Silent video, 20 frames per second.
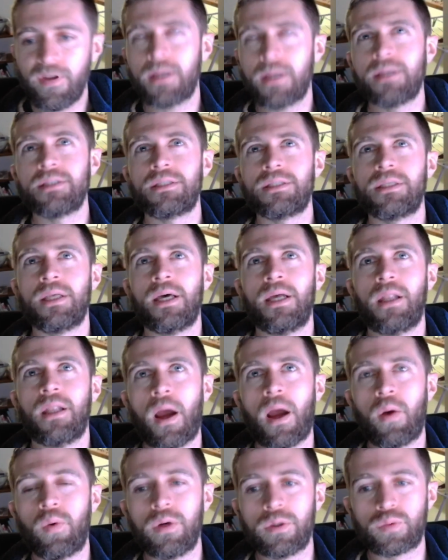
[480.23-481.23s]
is that
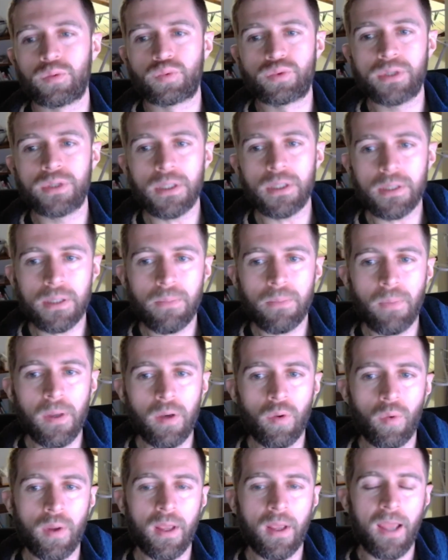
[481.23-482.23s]
I would really be
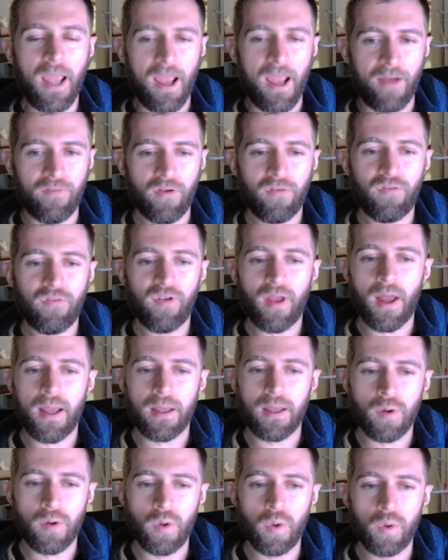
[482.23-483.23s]
doing everything I
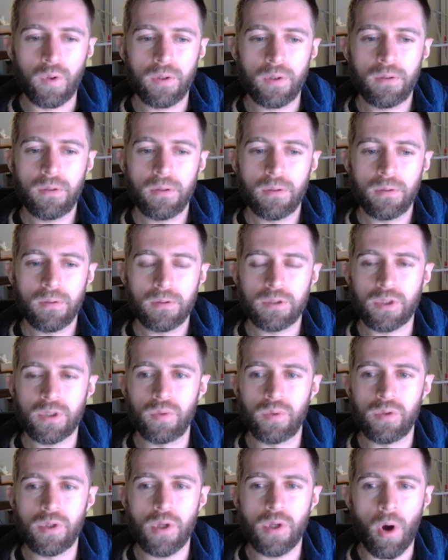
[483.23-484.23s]
could
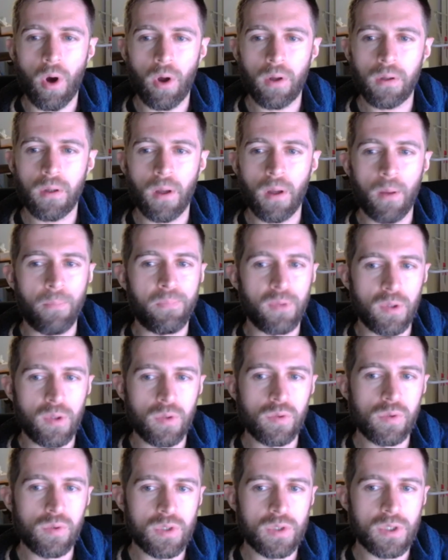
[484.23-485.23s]
to not
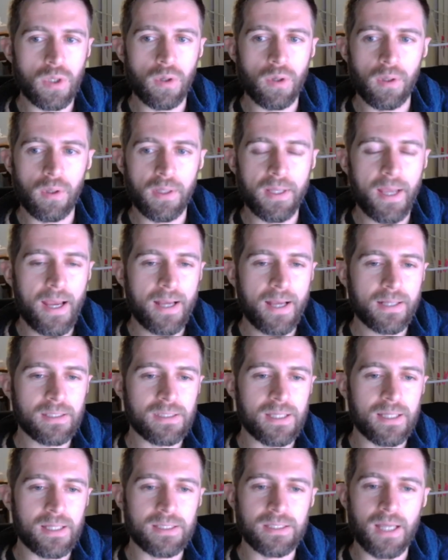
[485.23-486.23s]
abuse early
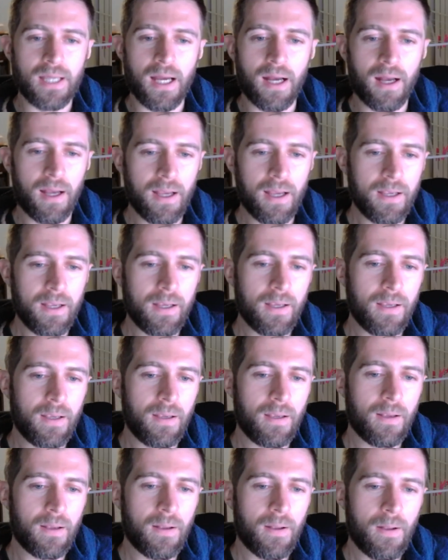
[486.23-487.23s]
access.
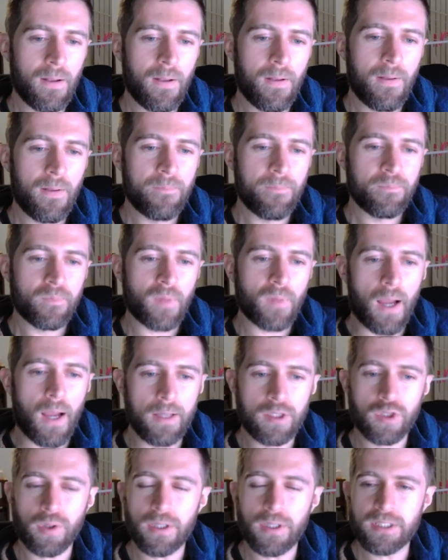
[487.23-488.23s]
I
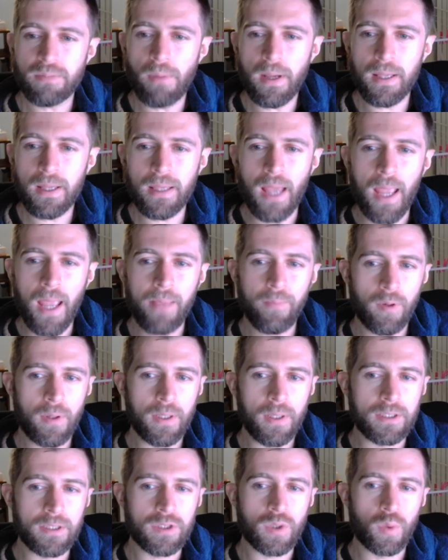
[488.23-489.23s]
trust my gamer
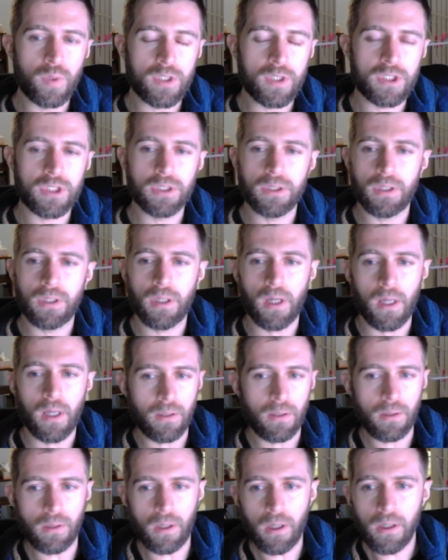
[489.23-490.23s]
intuition a
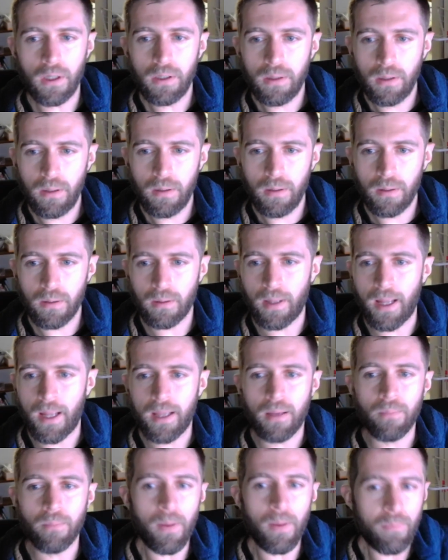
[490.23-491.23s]
lot.
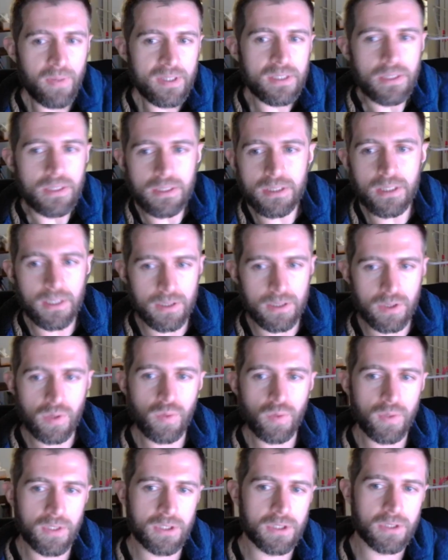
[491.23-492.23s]
Like, my business
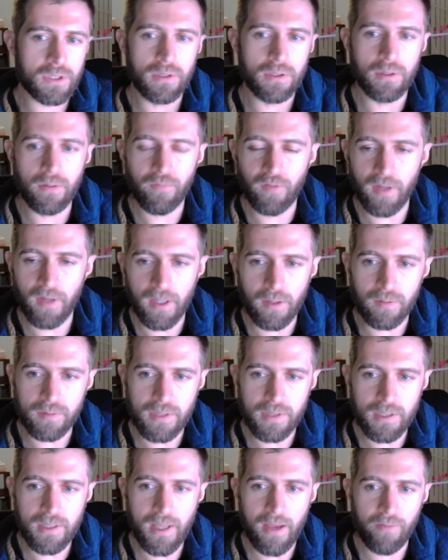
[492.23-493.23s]
intuition for Healed
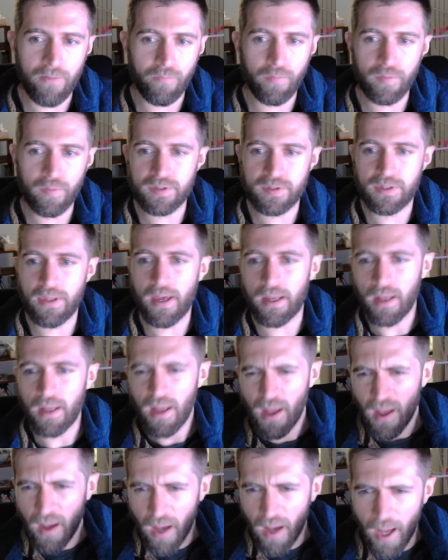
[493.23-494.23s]
to Death was that
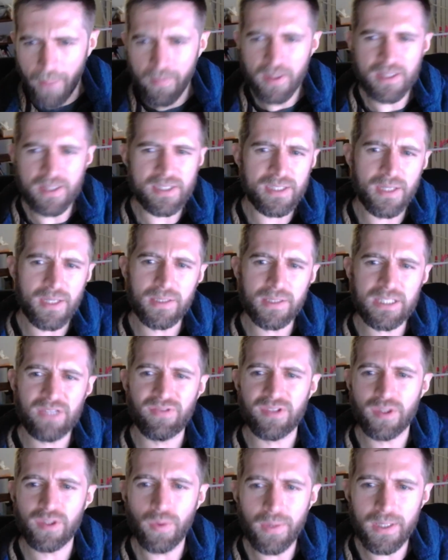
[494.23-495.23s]
I'm going to sell this
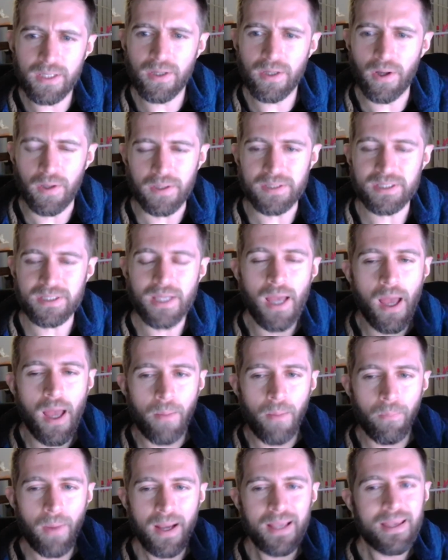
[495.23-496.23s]
for $20.
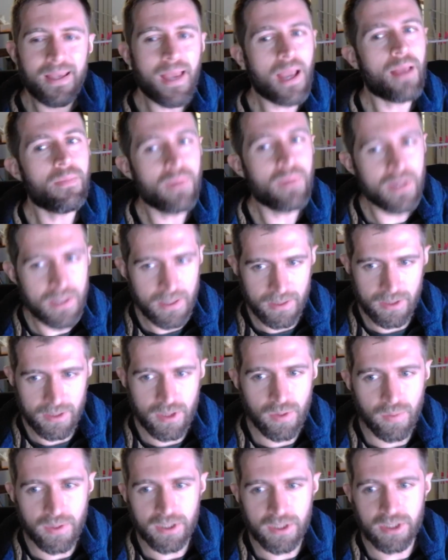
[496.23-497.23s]
My gamer
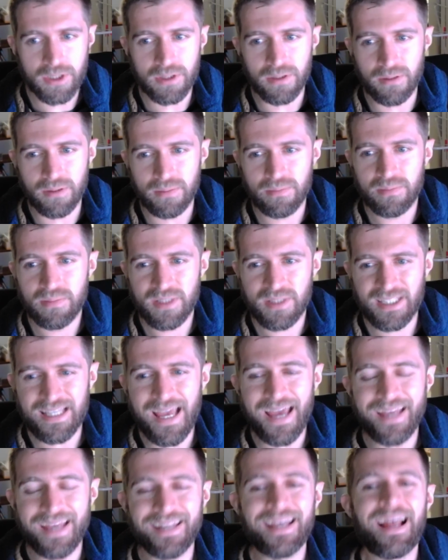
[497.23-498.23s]
intuition
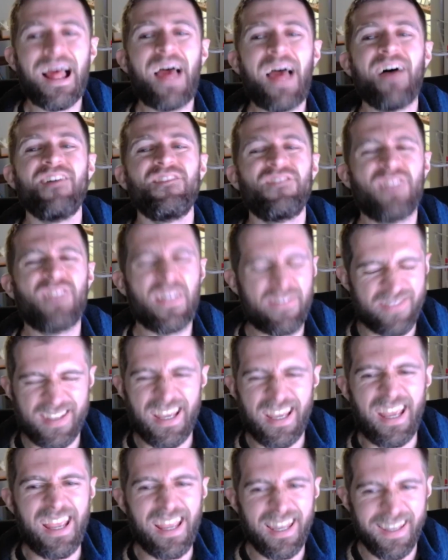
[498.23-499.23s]
said
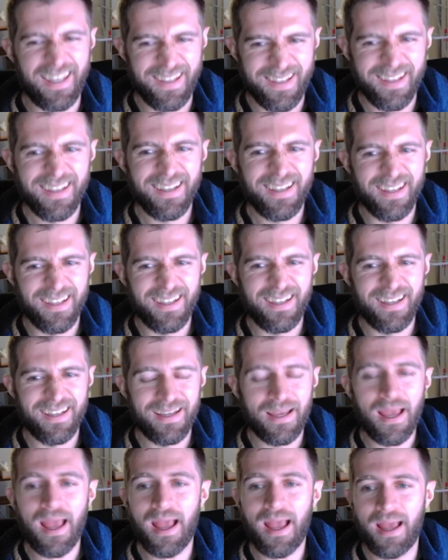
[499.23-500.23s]
15.
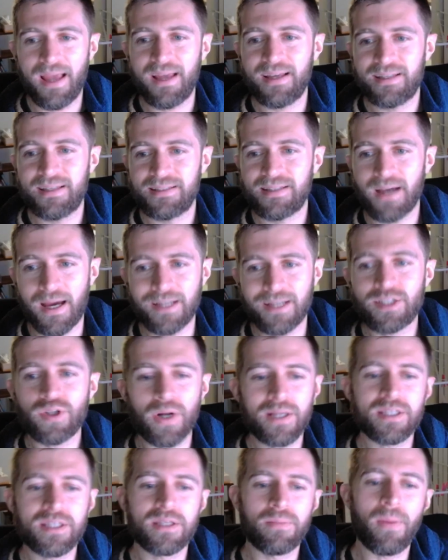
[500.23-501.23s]
And I
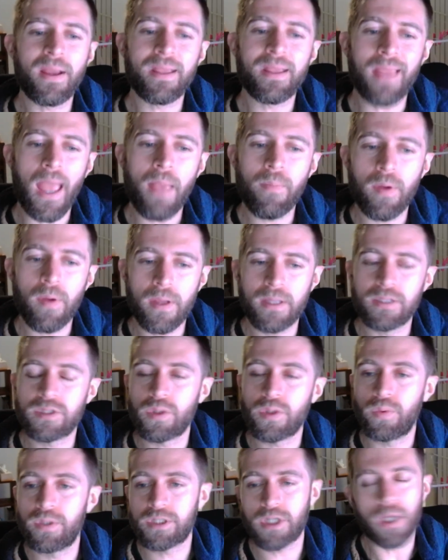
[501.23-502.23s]
trusted my gamer
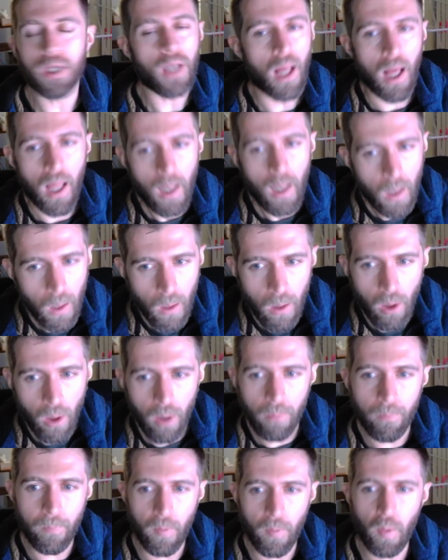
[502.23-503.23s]
intuition a
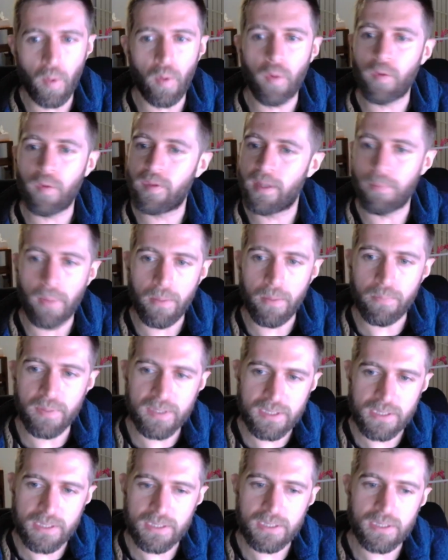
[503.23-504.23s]
lot more than my
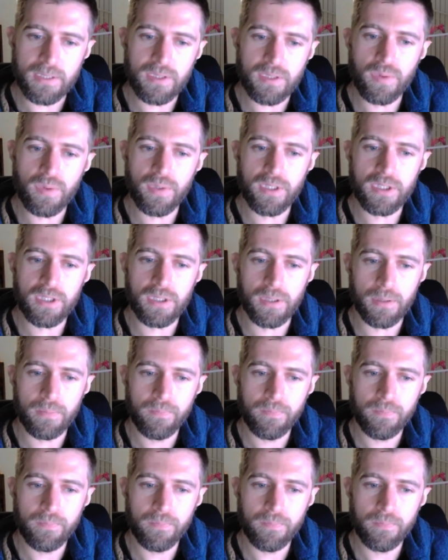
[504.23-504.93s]
business intuition.